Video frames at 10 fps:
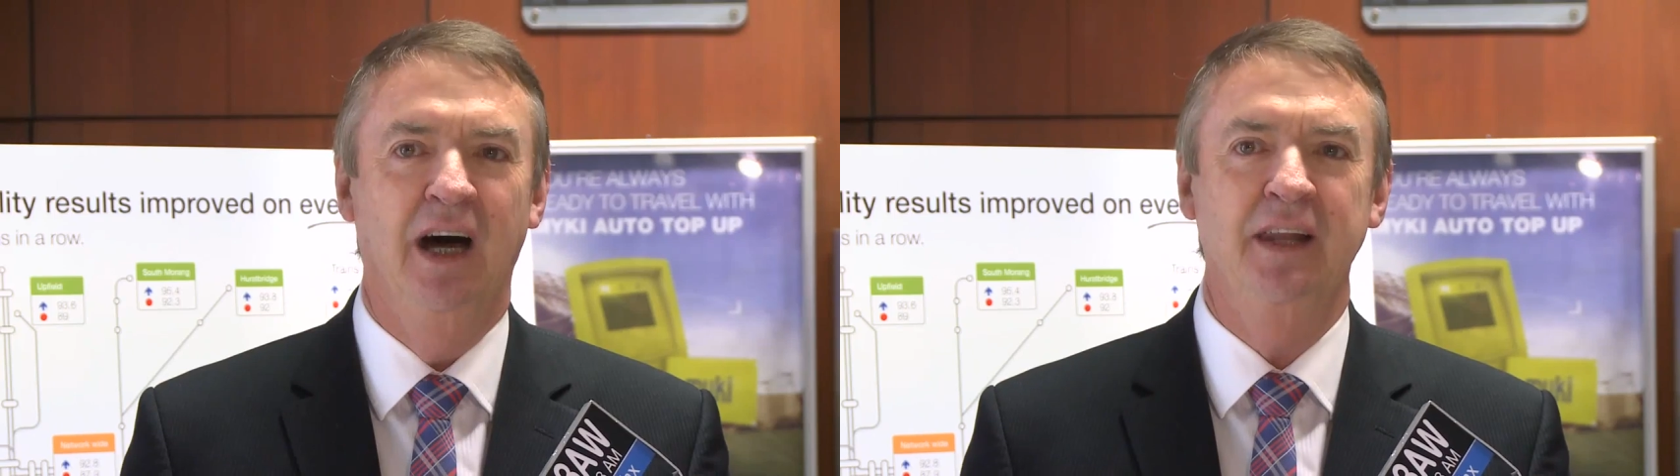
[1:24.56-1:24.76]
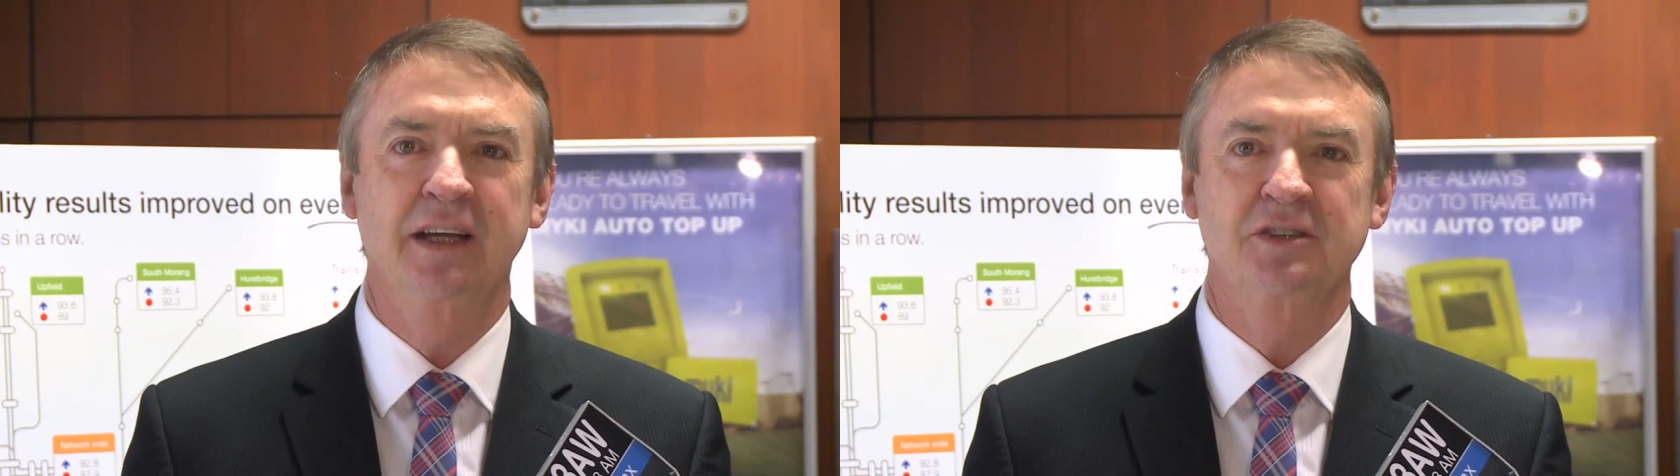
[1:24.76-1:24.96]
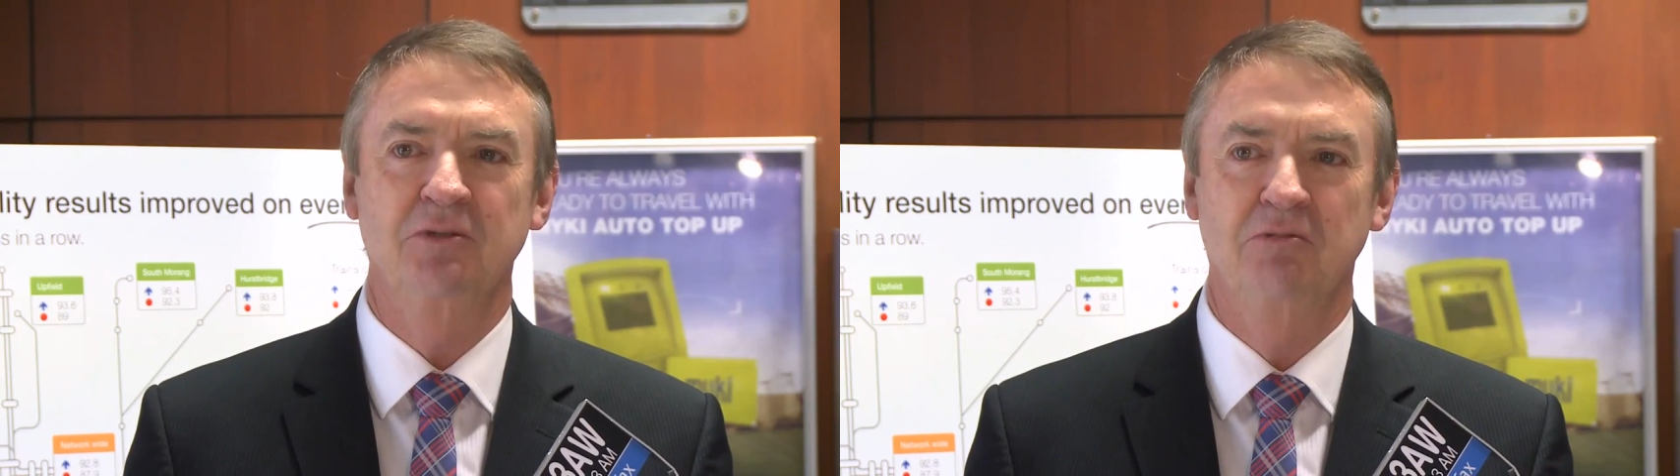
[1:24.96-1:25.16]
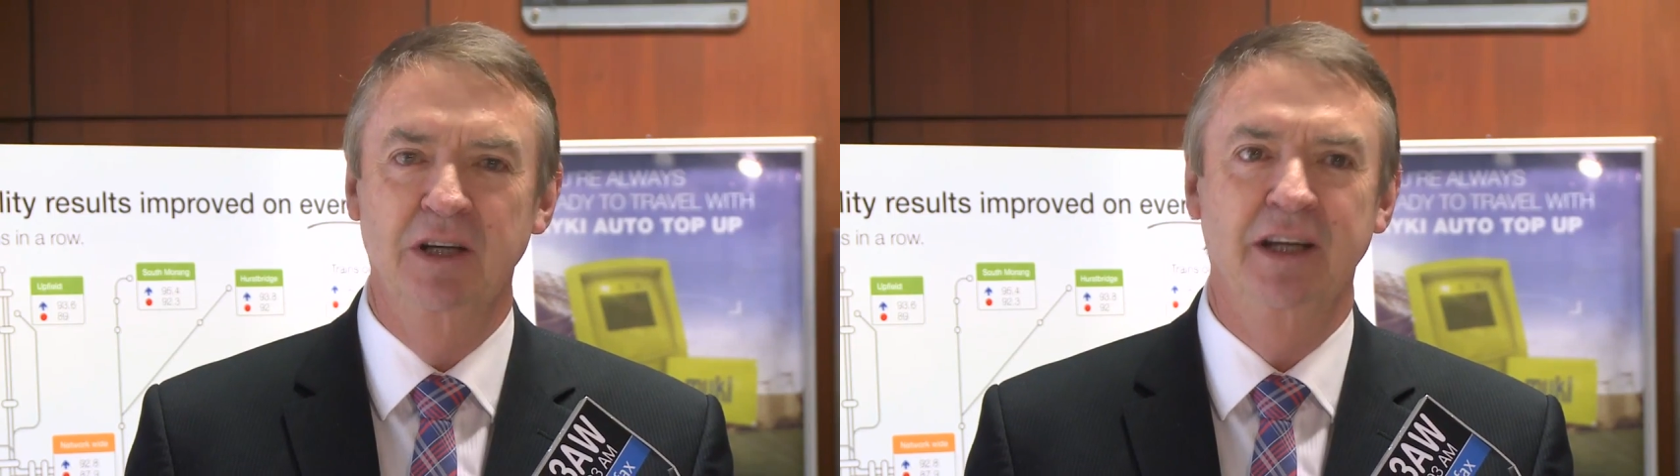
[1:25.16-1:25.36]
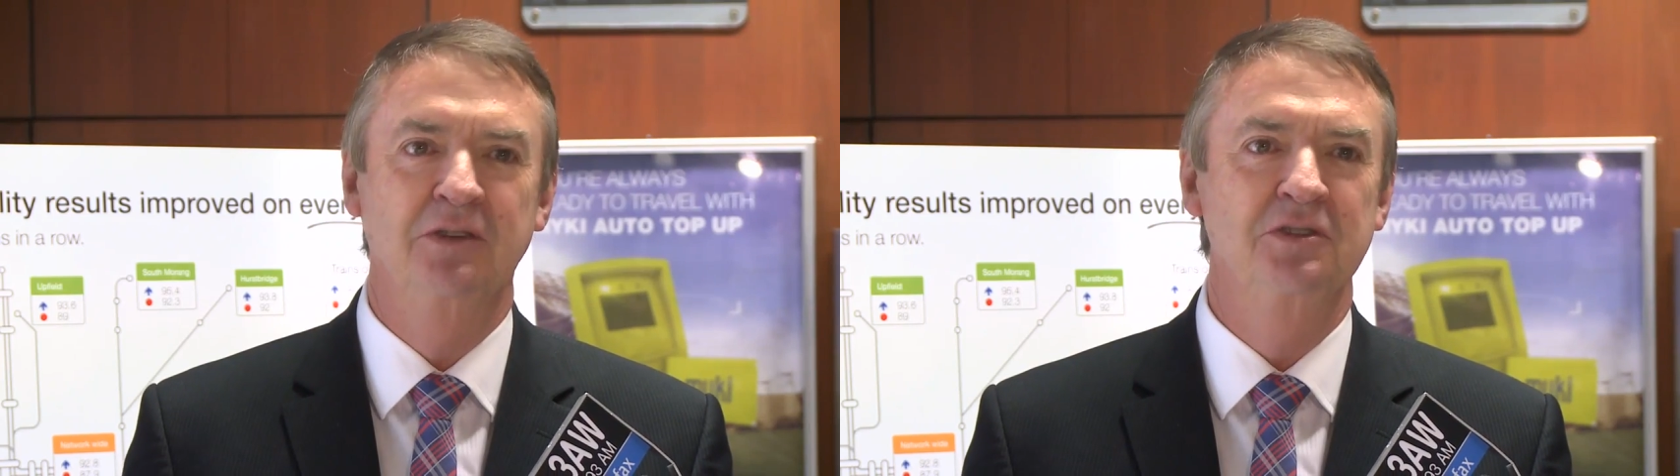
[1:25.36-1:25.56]
I think it's a
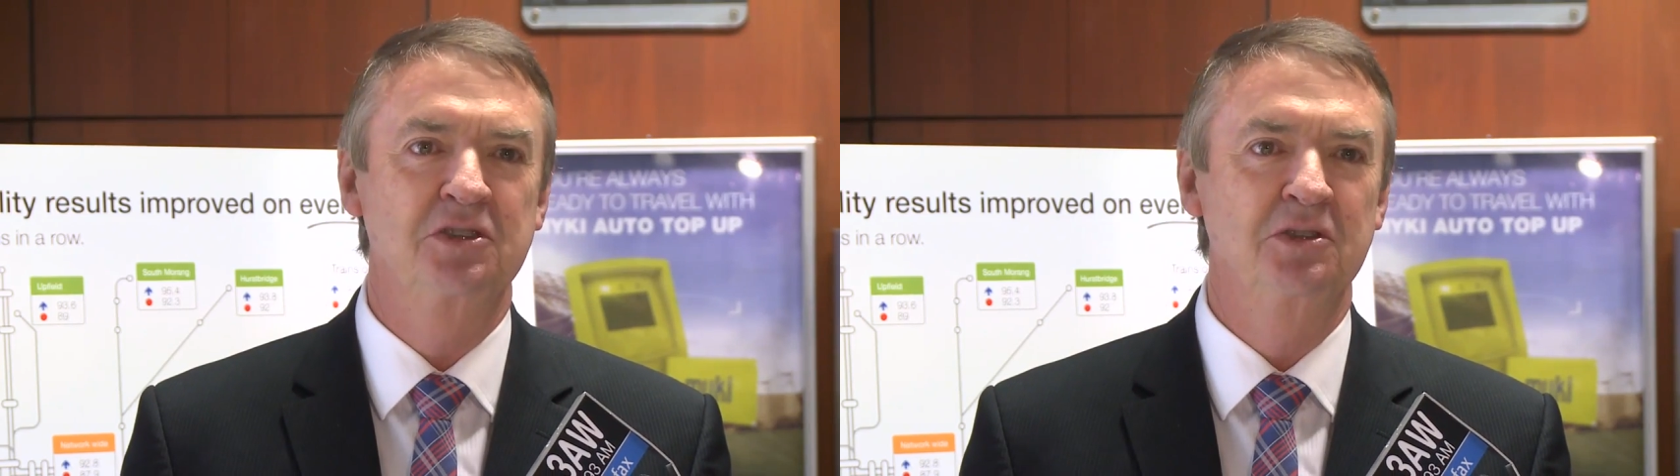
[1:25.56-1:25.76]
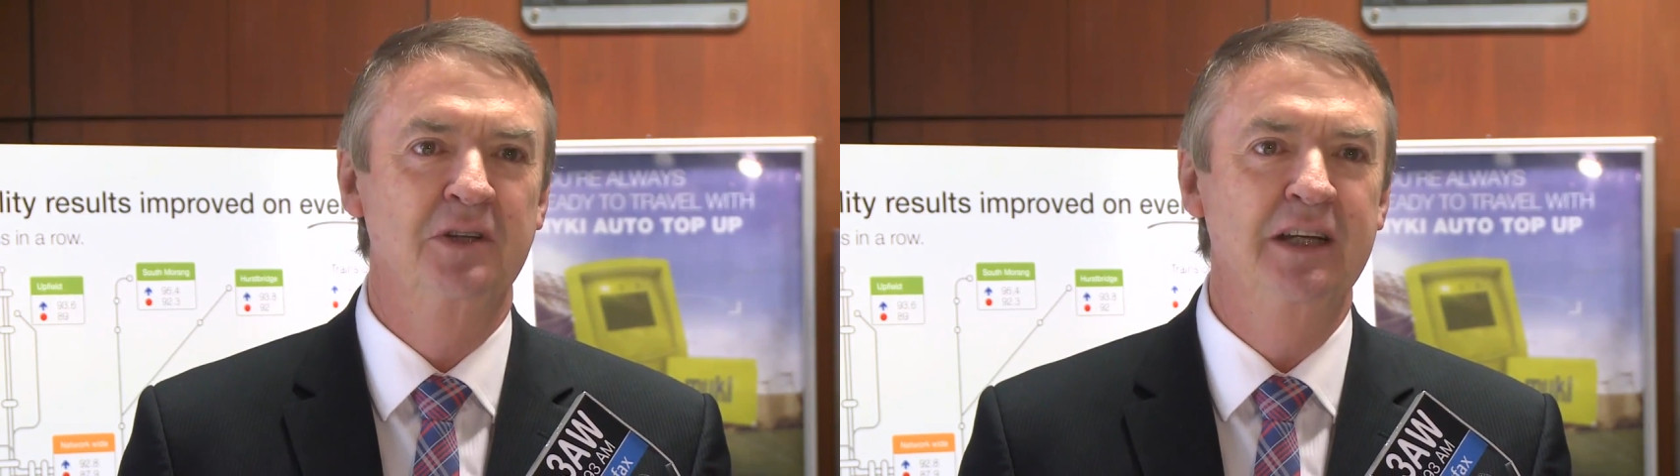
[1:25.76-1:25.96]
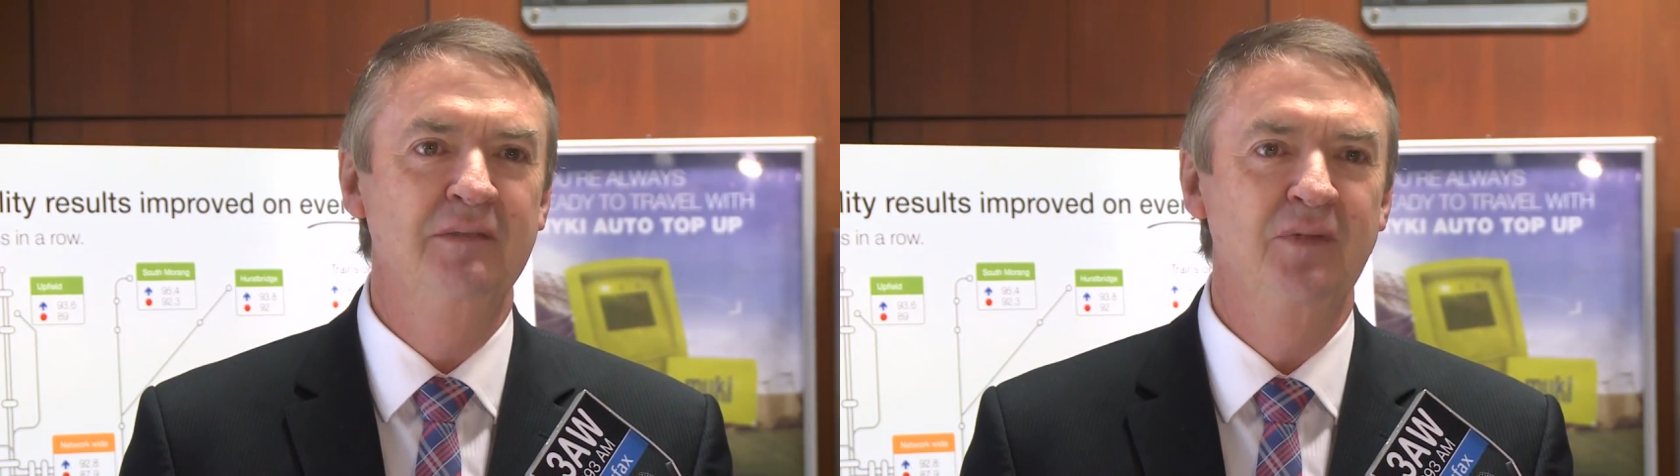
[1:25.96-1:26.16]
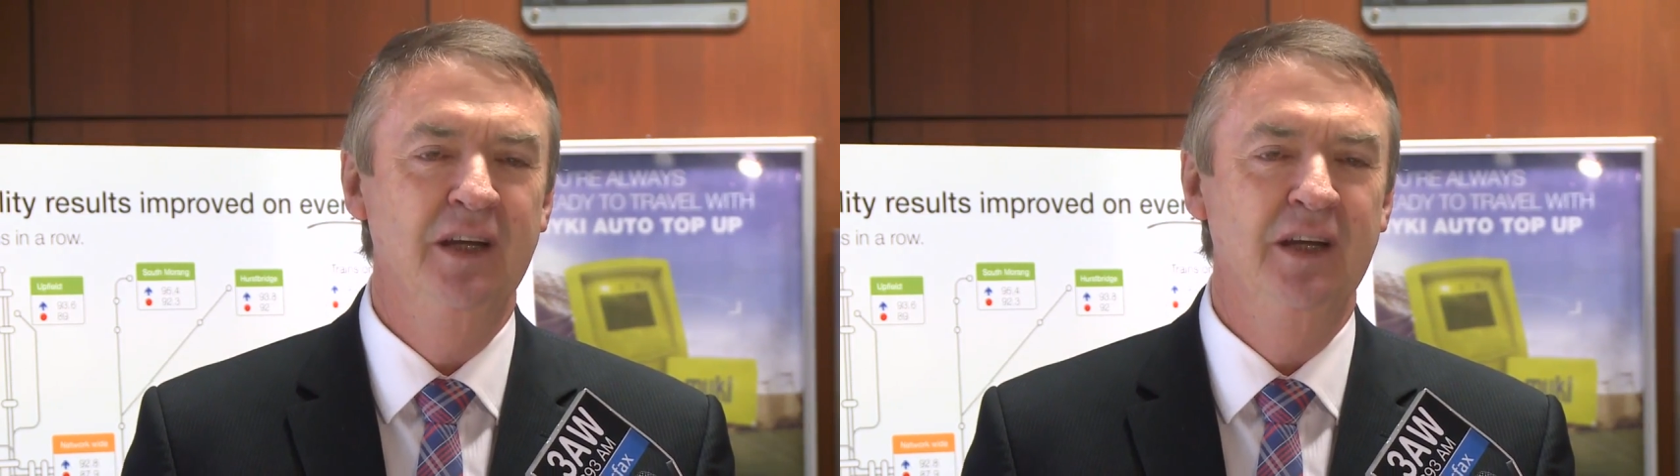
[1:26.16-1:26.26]
really good story.